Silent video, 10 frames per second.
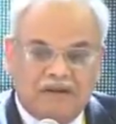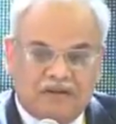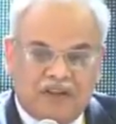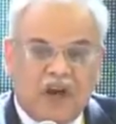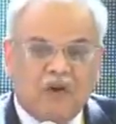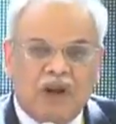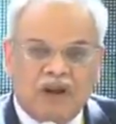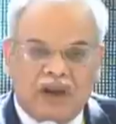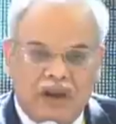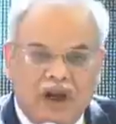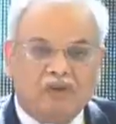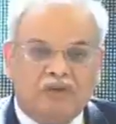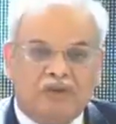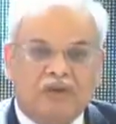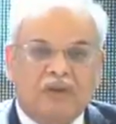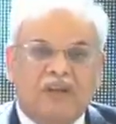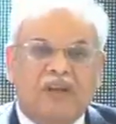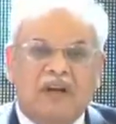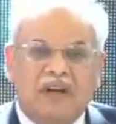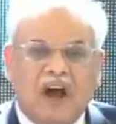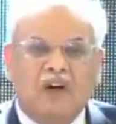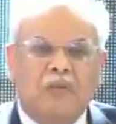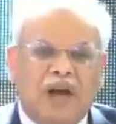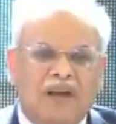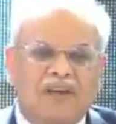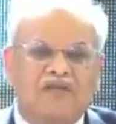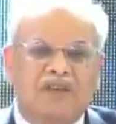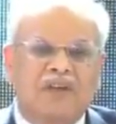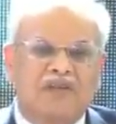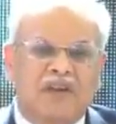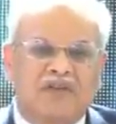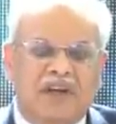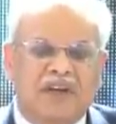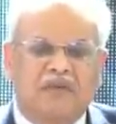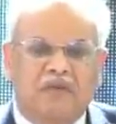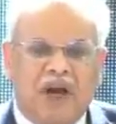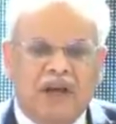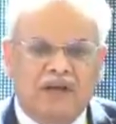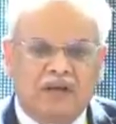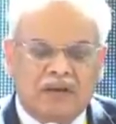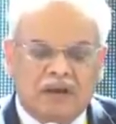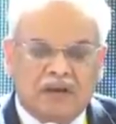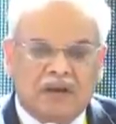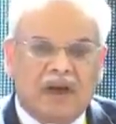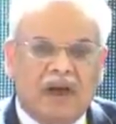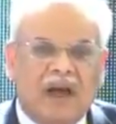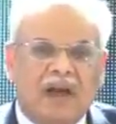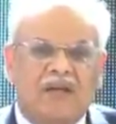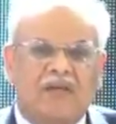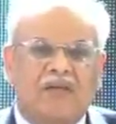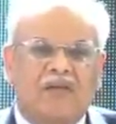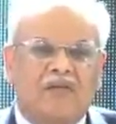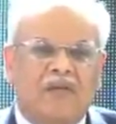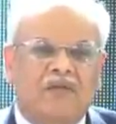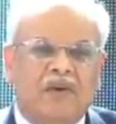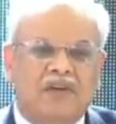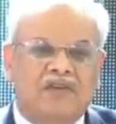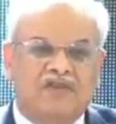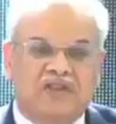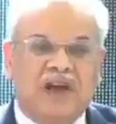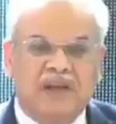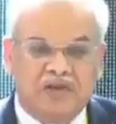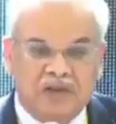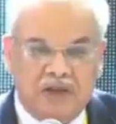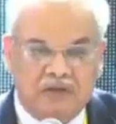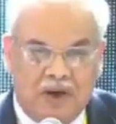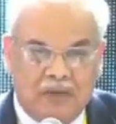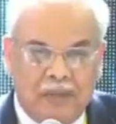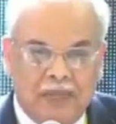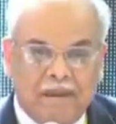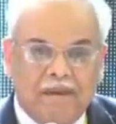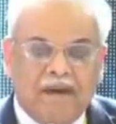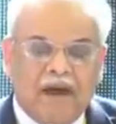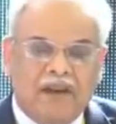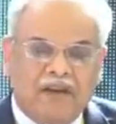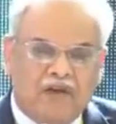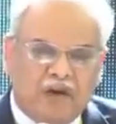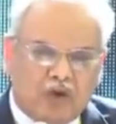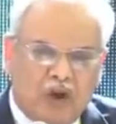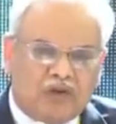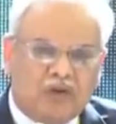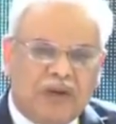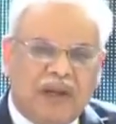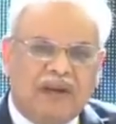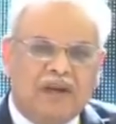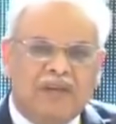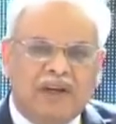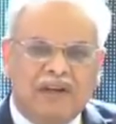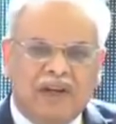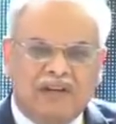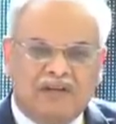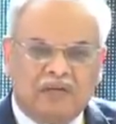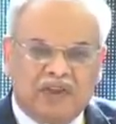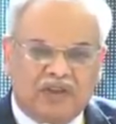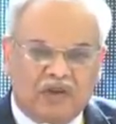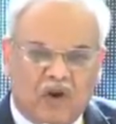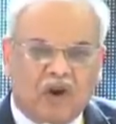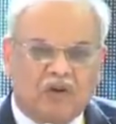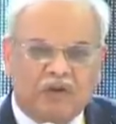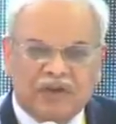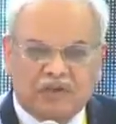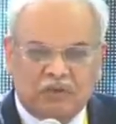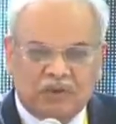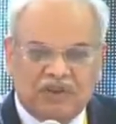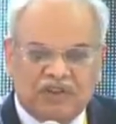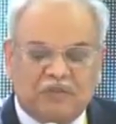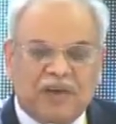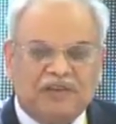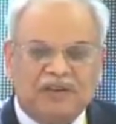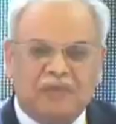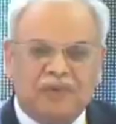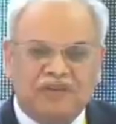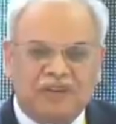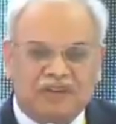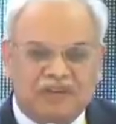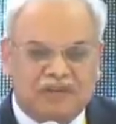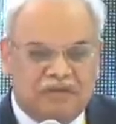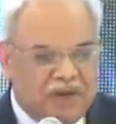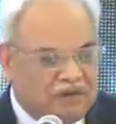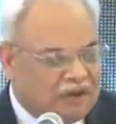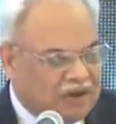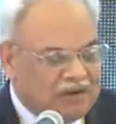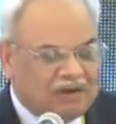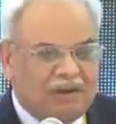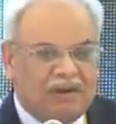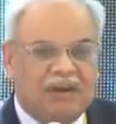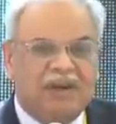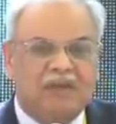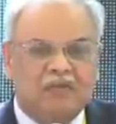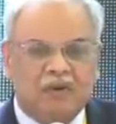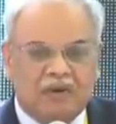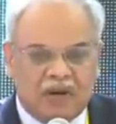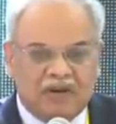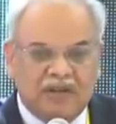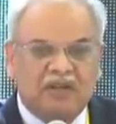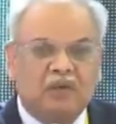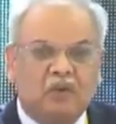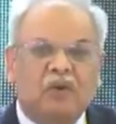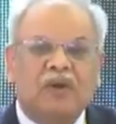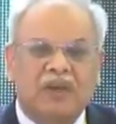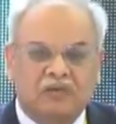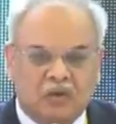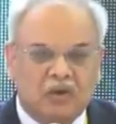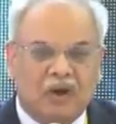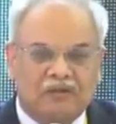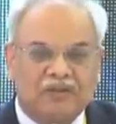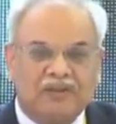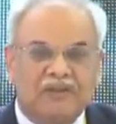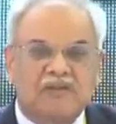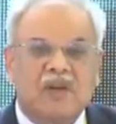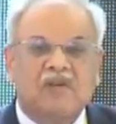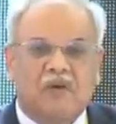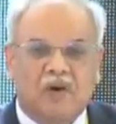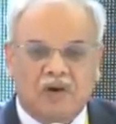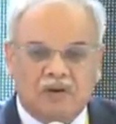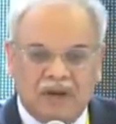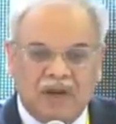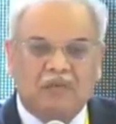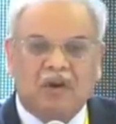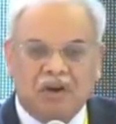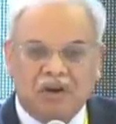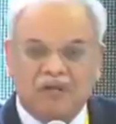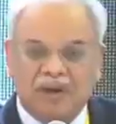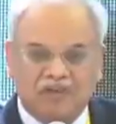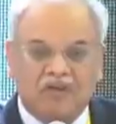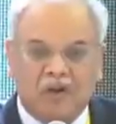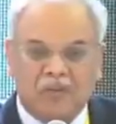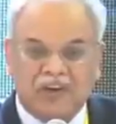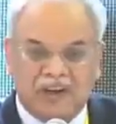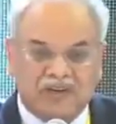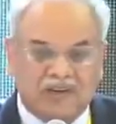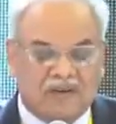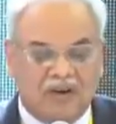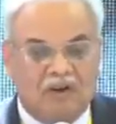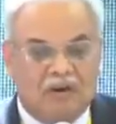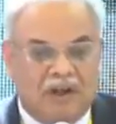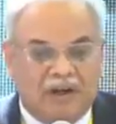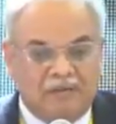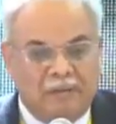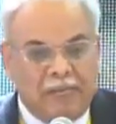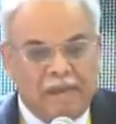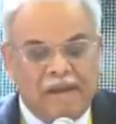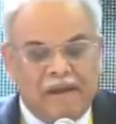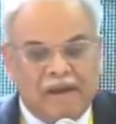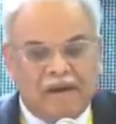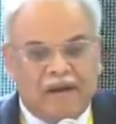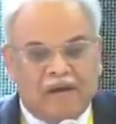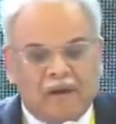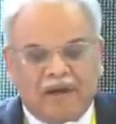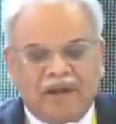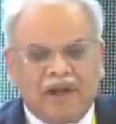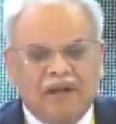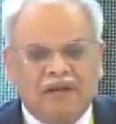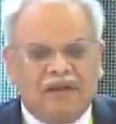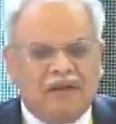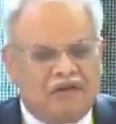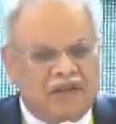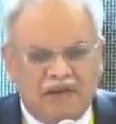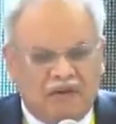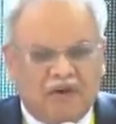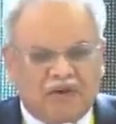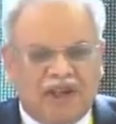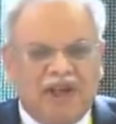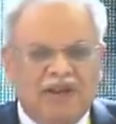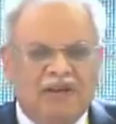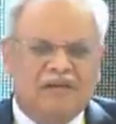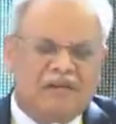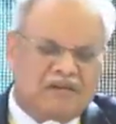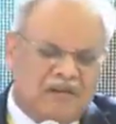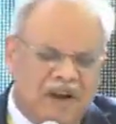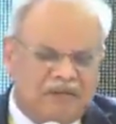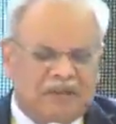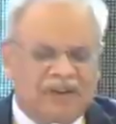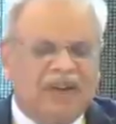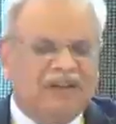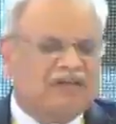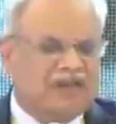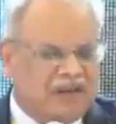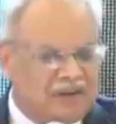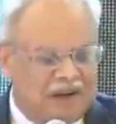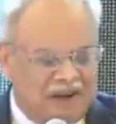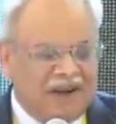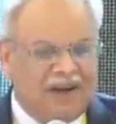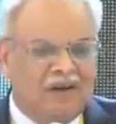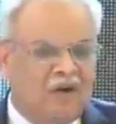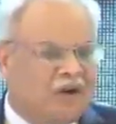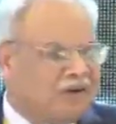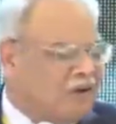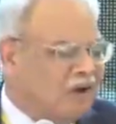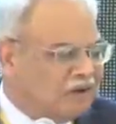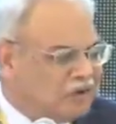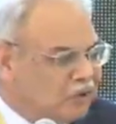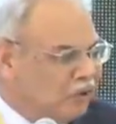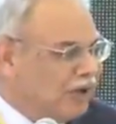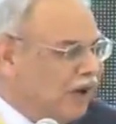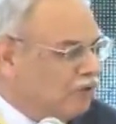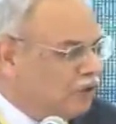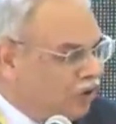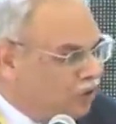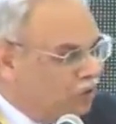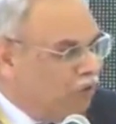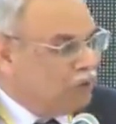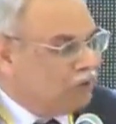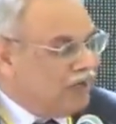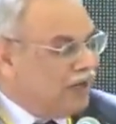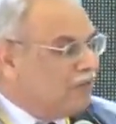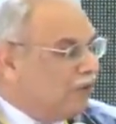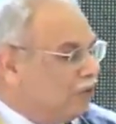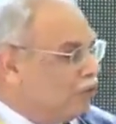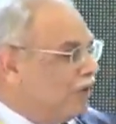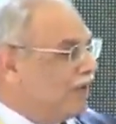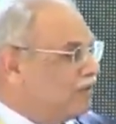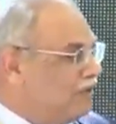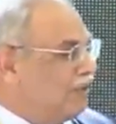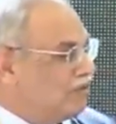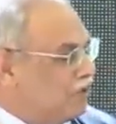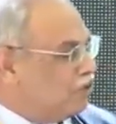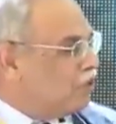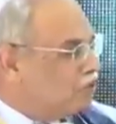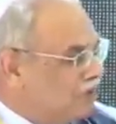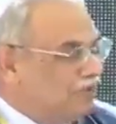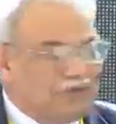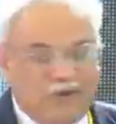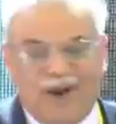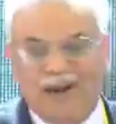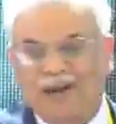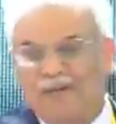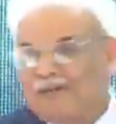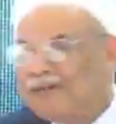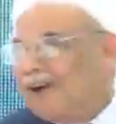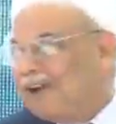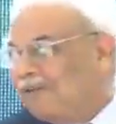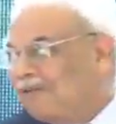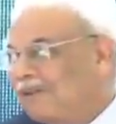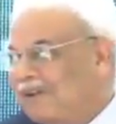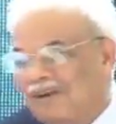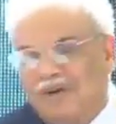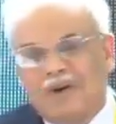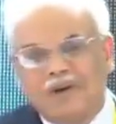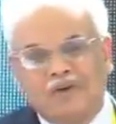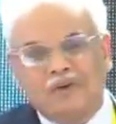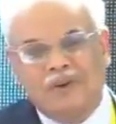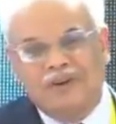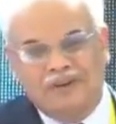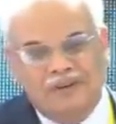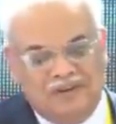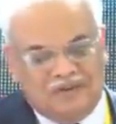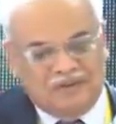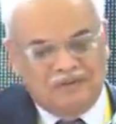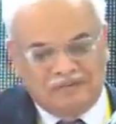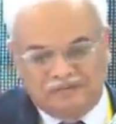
Ziaul announced that now my concerns are satisfied and we will sign Geneva. And there was also an agreement that Mr. Cordovez, who was the special representative, he, will, uh, he would continue his good offices for a broader based government, etc., all that. But then uh, Geneva was signed. After that, it's a, again a long, long story. I would not go into that, but you raised these issues, therefore I have, I have gone into the, these.